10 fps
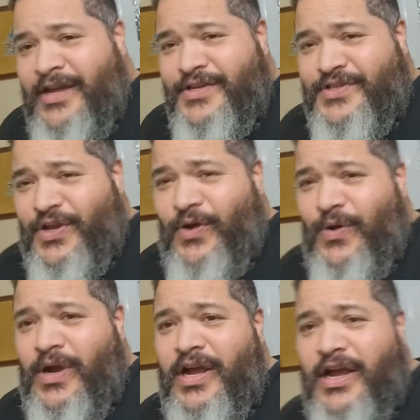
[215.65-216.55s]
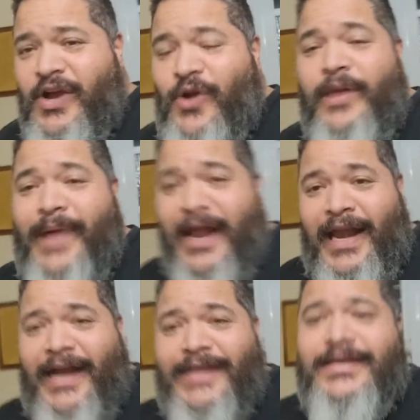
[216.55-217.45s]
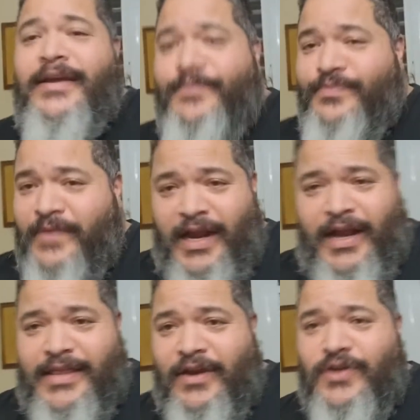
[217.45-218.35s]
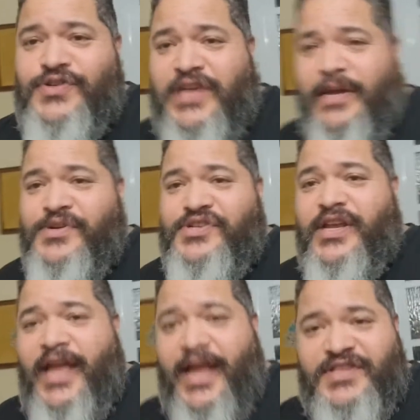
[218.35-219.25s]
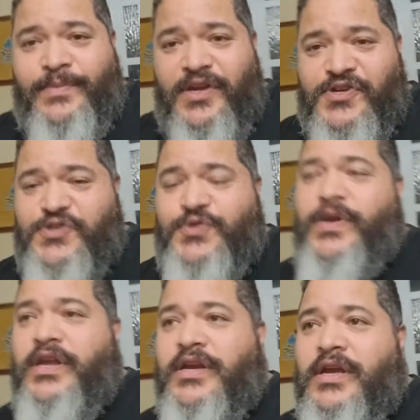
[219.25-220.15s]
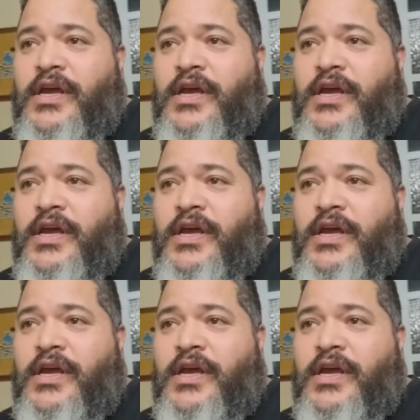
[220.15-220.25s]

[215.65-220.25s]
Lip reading: So going back, like I said, I got that ultrasound machine. I had some issues with it.